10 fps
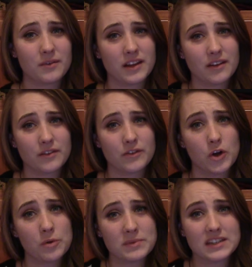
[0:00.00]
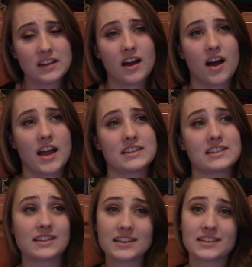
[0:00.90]
what I would have hoped, I
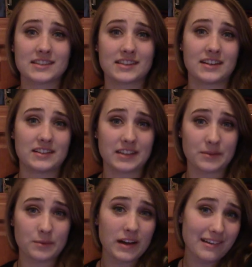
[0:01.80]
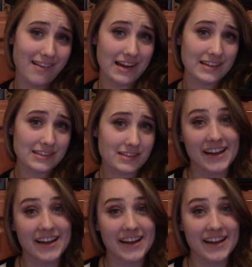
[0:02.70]
did excel in one class.